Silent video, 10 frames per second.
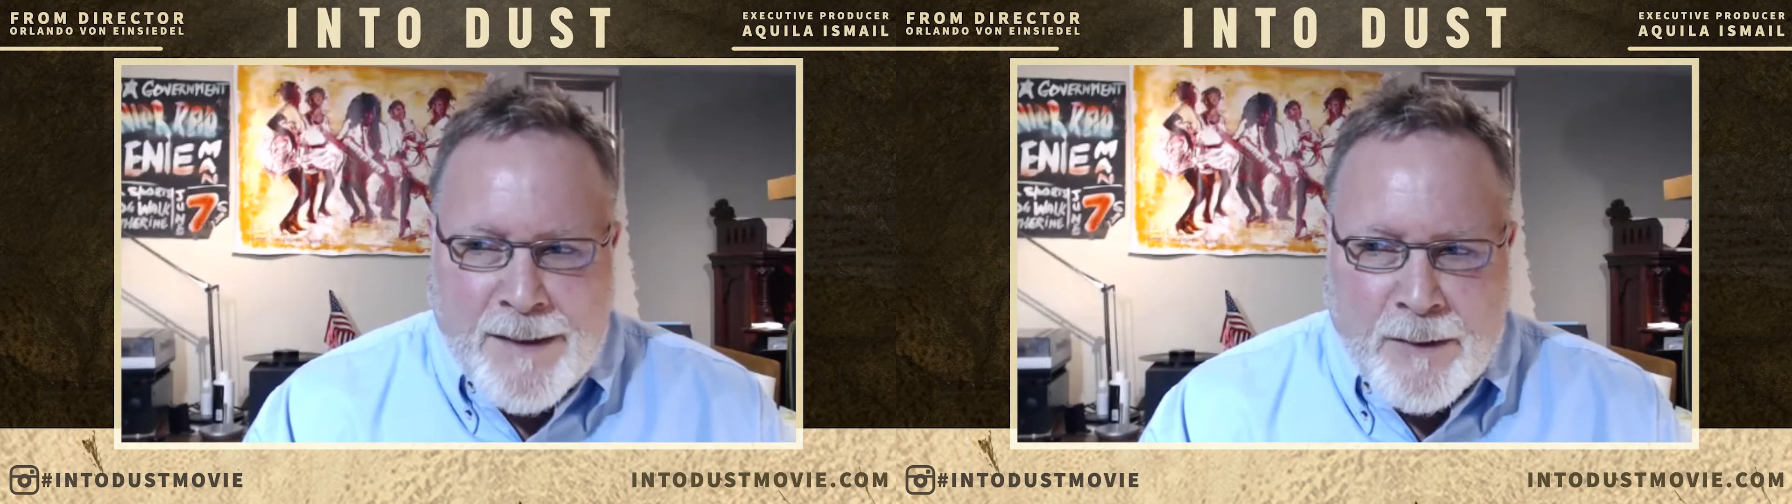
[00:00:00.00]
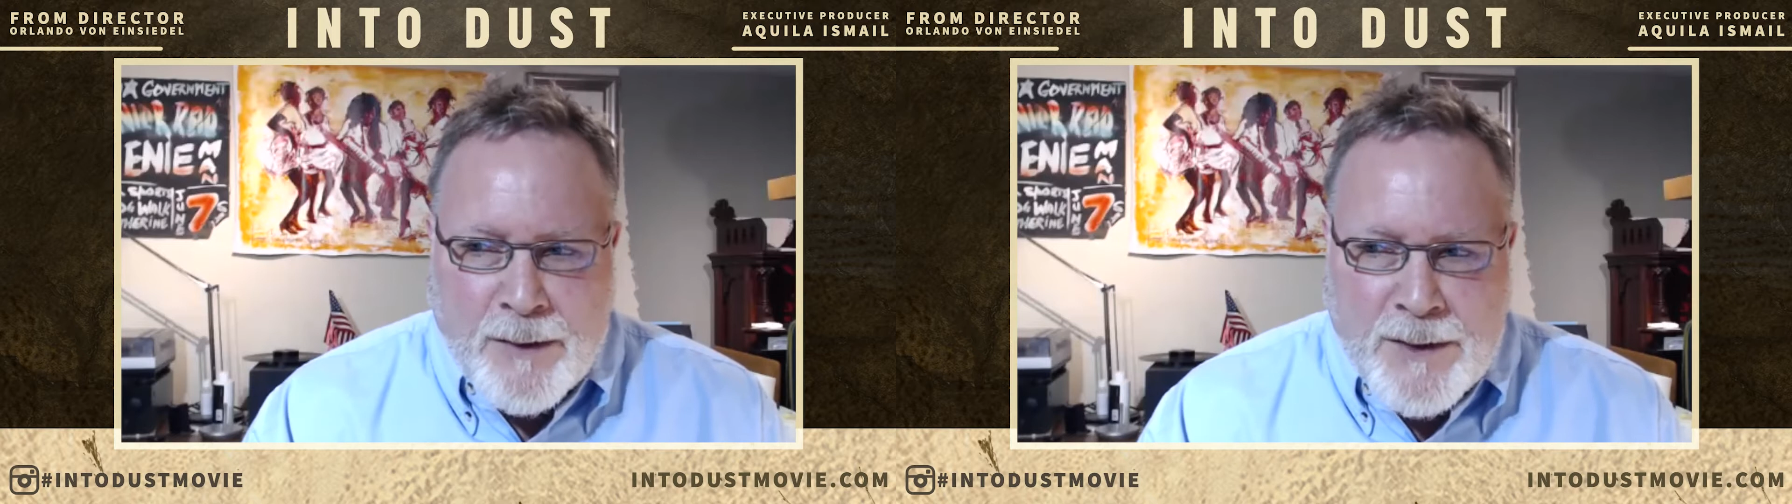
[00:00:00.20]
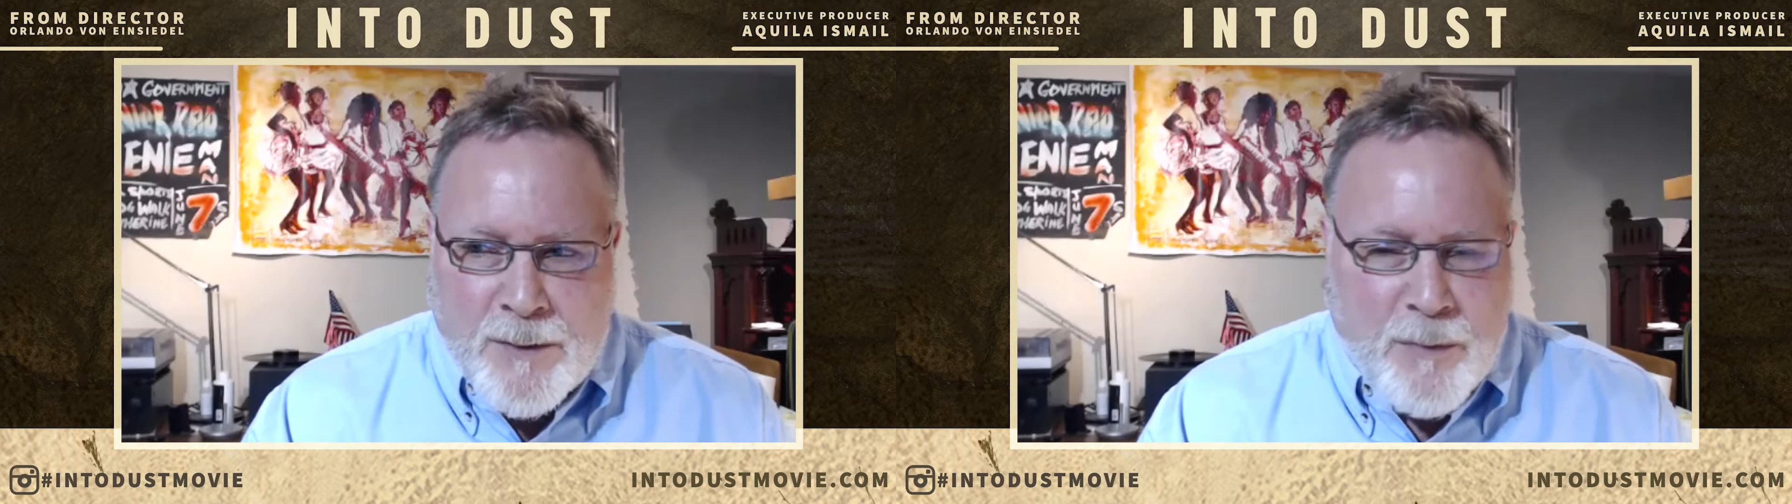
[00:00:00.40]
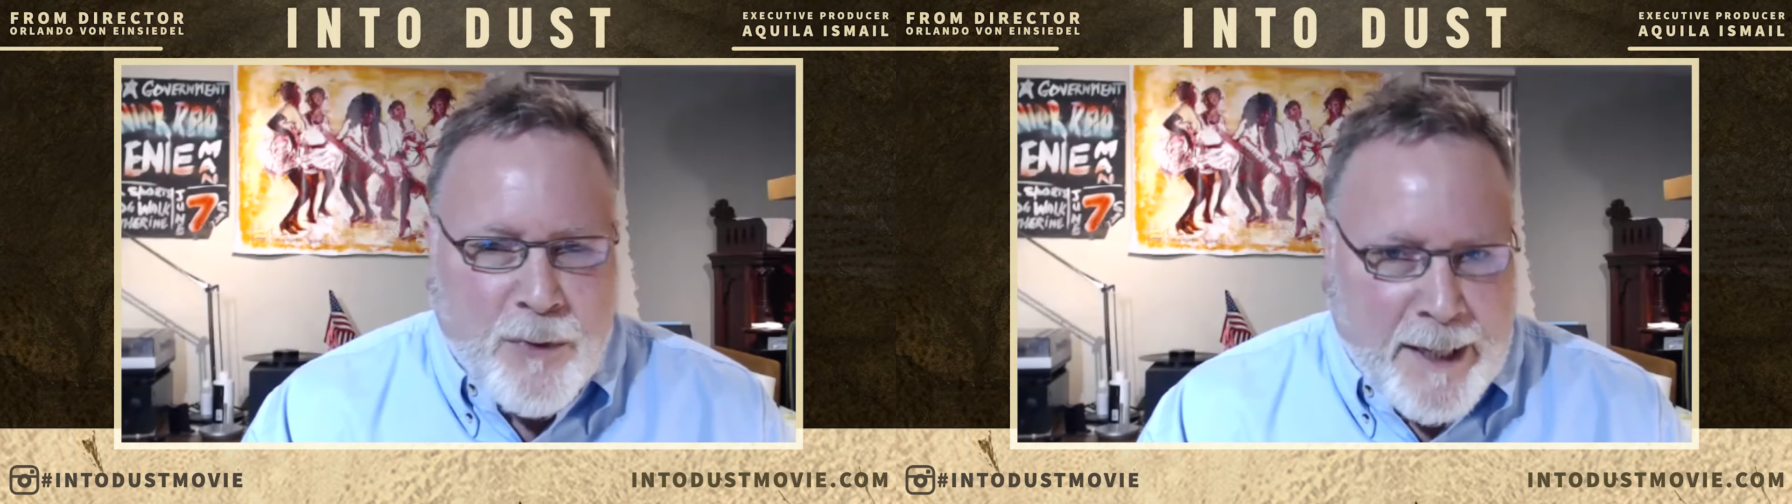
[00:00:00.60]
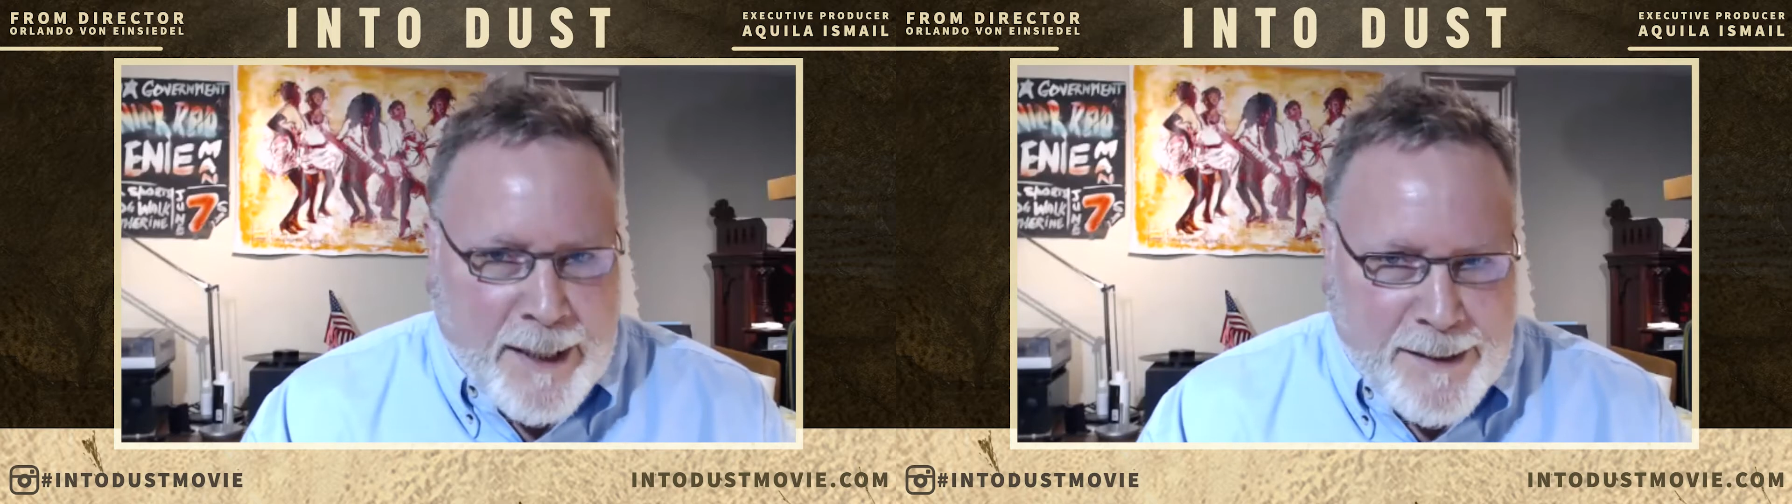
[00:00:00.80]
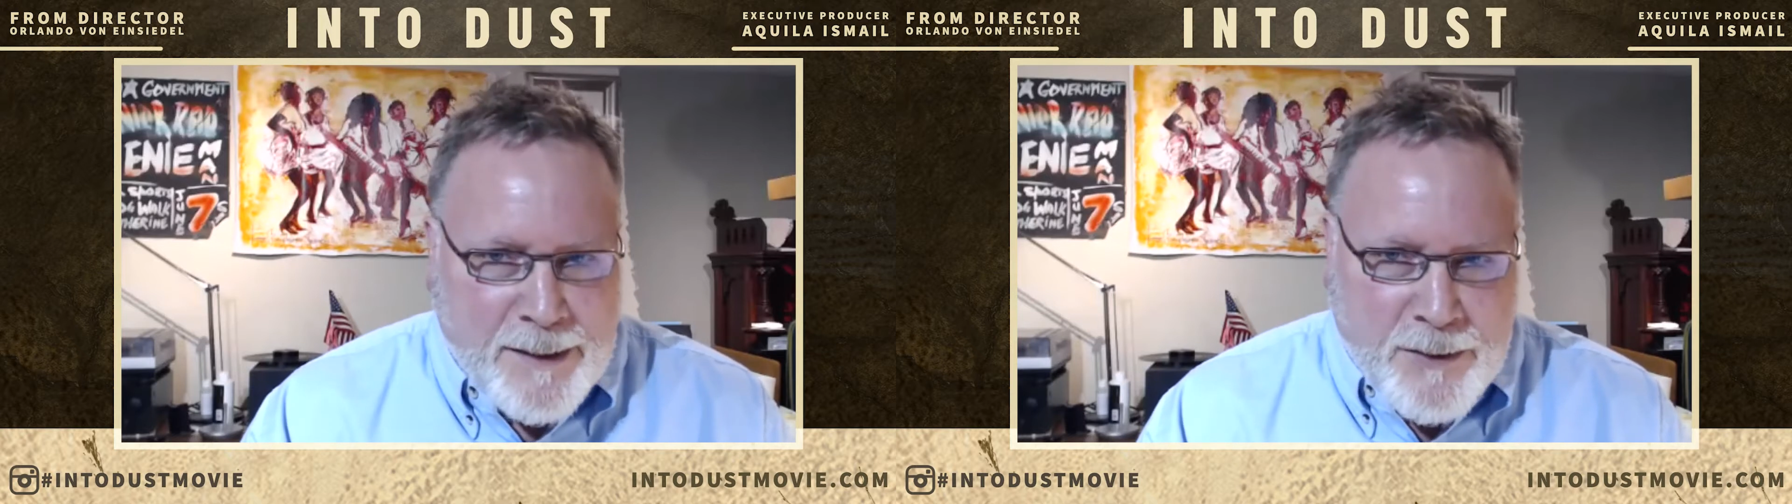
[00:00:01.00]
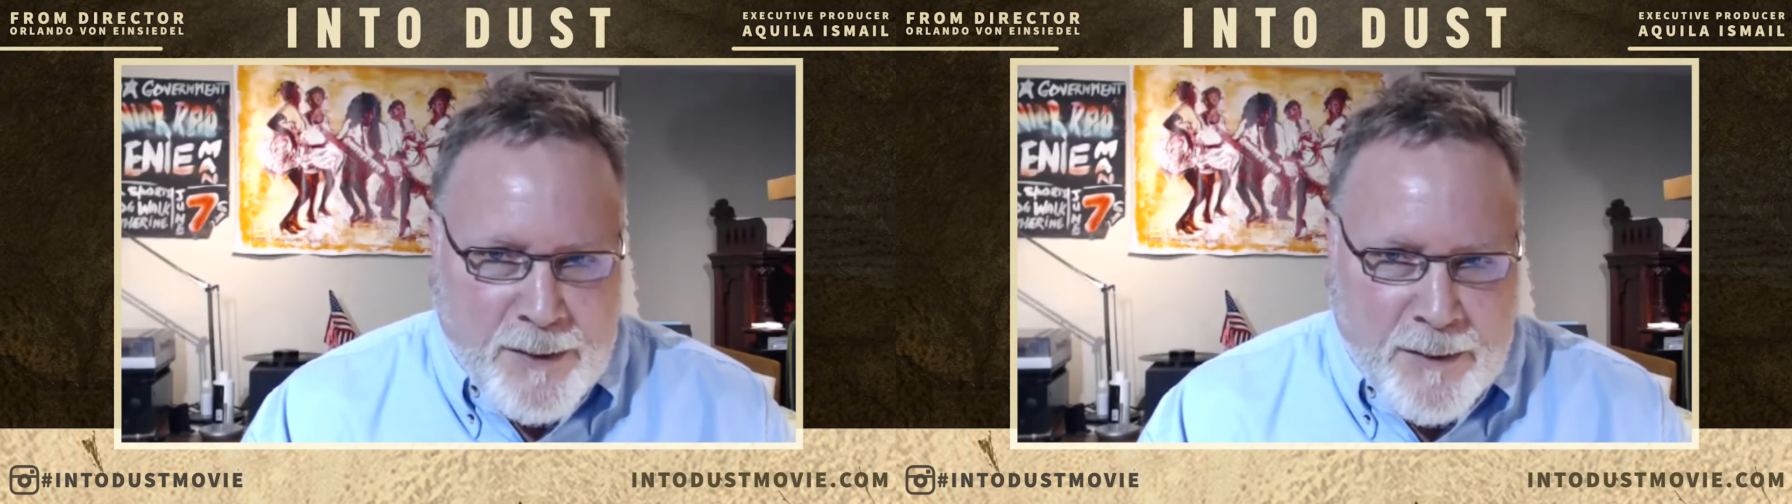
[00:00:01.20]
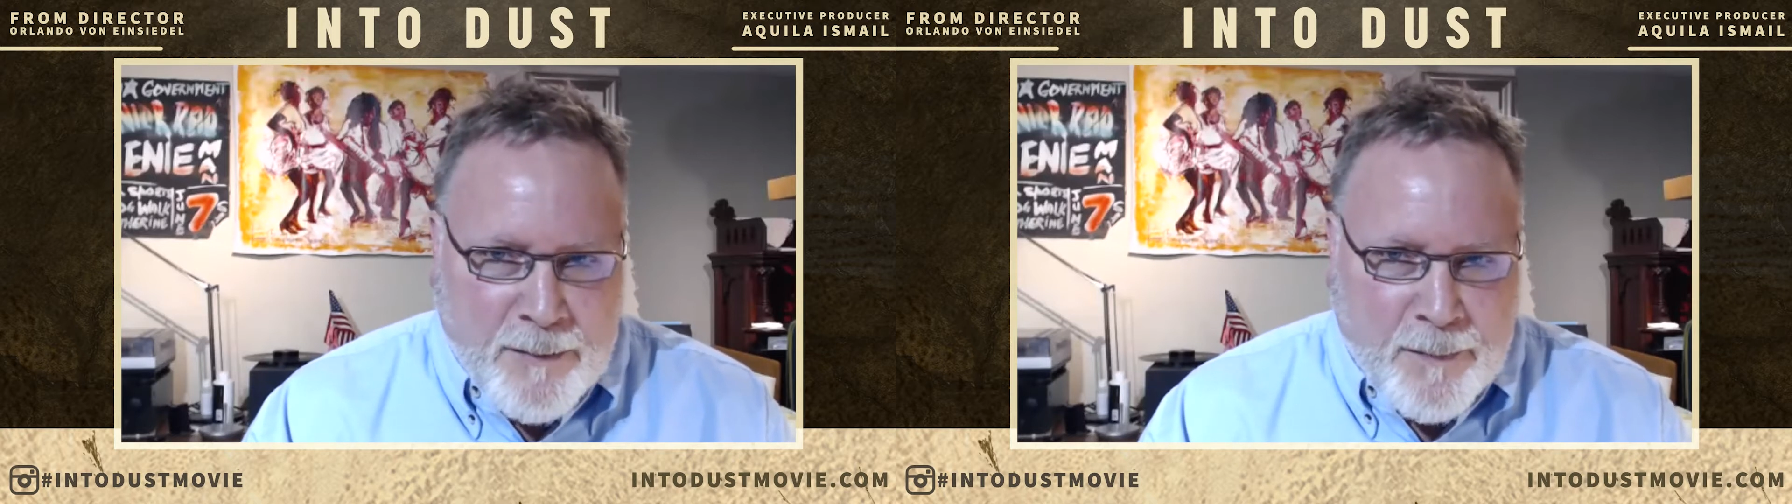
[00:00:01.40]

diligent practitioner.